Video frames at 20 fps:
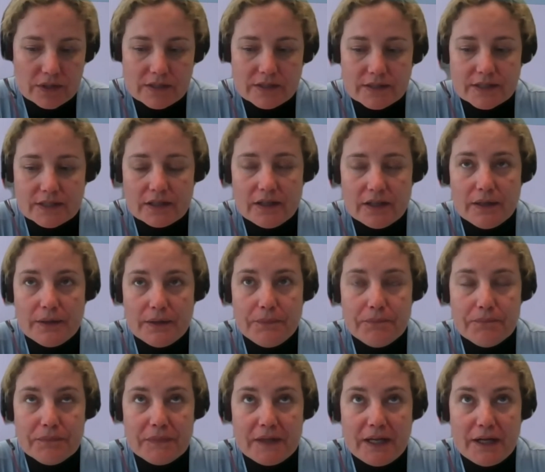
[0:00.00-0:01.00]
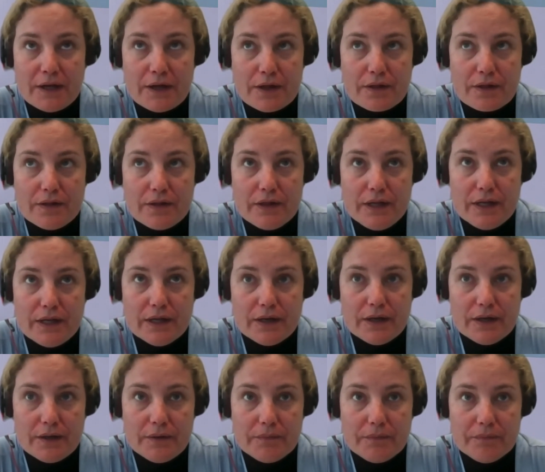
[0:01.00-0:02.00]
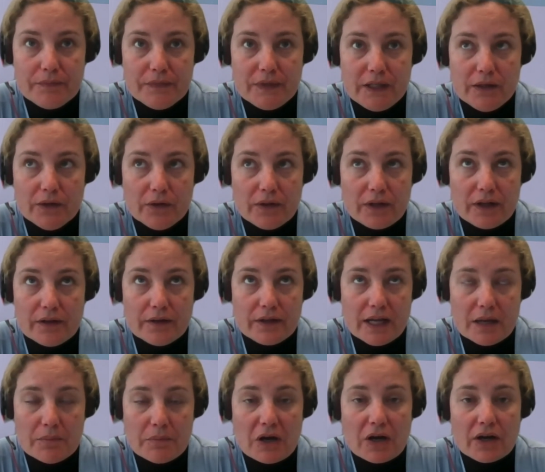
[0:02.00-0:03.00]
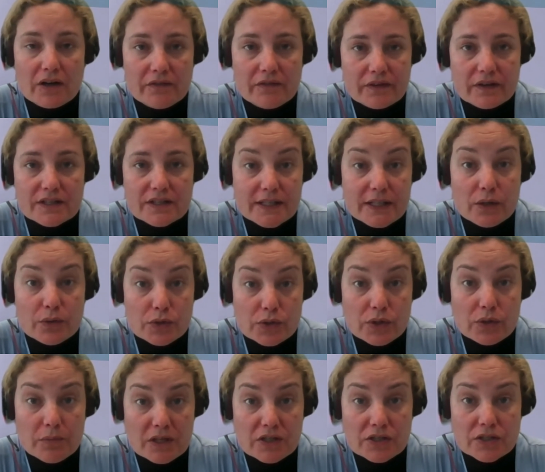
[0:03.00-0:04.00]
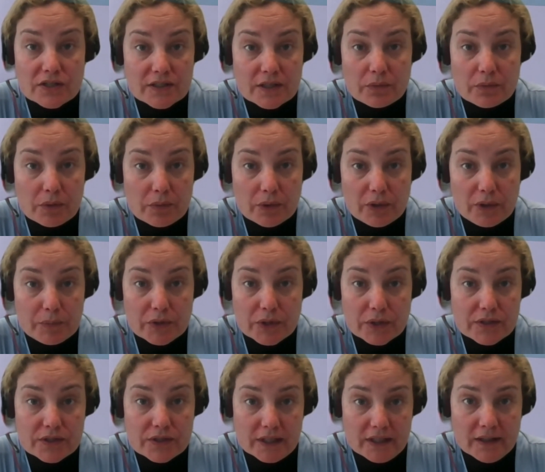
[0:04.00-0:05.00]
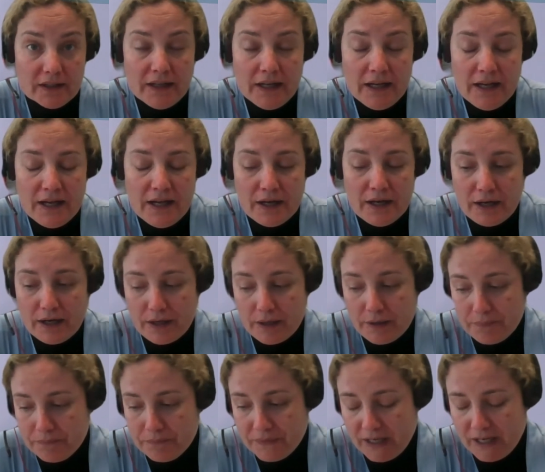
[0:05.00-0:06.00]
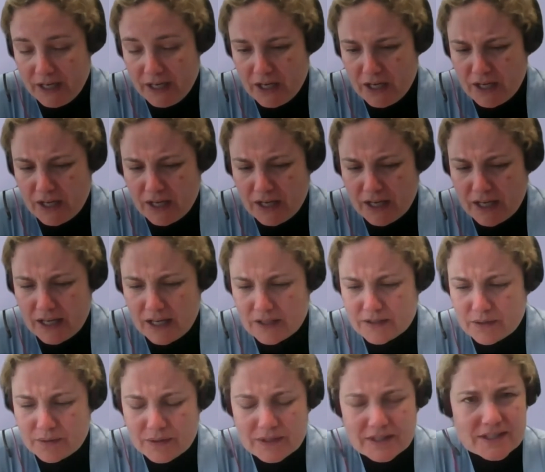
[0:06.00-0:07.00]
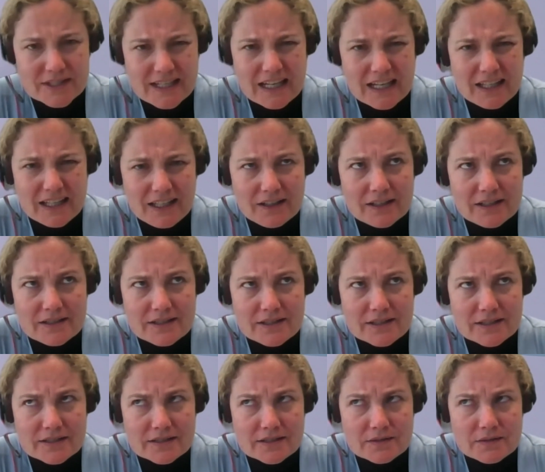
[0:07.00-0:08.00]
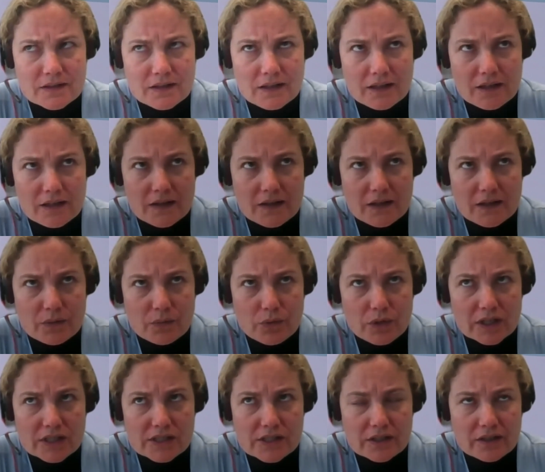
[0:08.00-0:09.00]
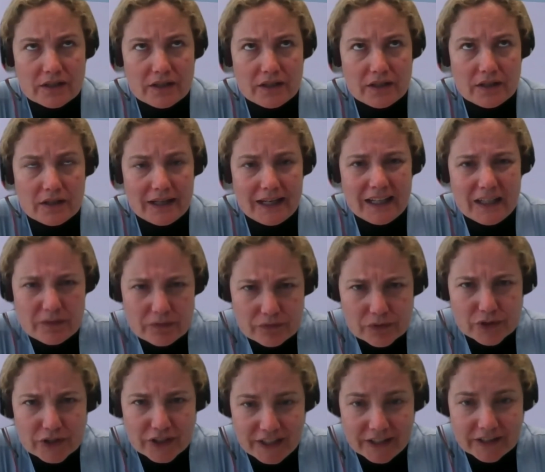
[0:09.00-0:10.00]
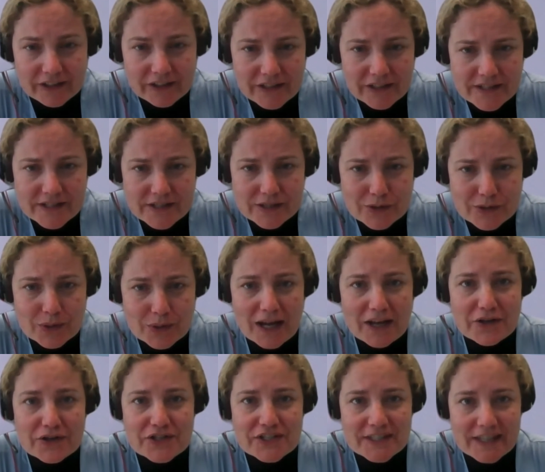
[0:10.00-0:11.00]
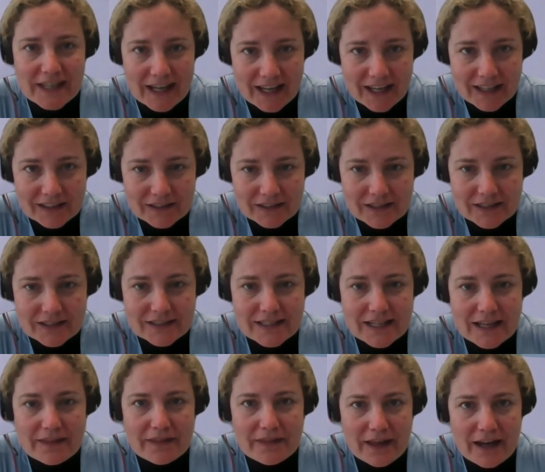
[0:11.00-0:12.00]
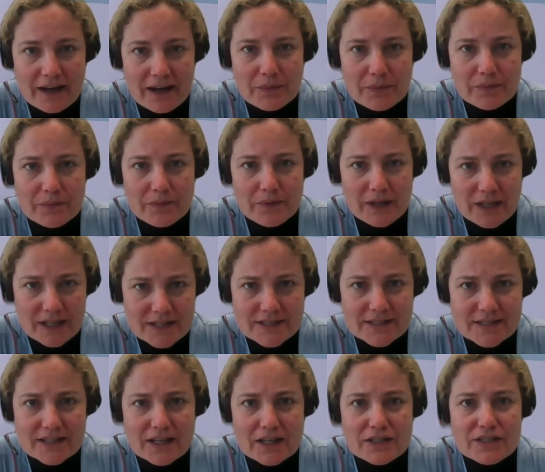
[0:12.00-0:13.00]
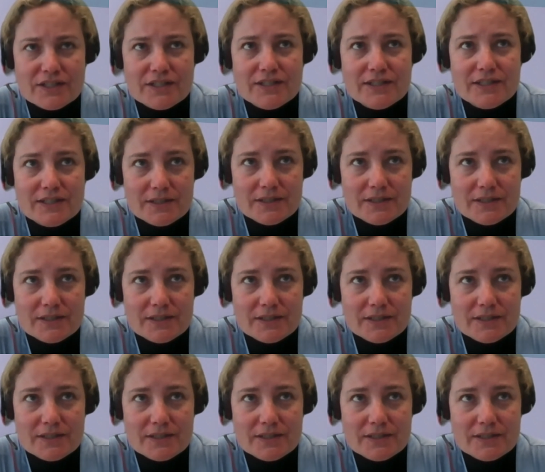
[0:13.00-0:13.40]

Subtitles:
was the amount of CO2 emissions that we were producing. So it's taken us 84 years to understand that is a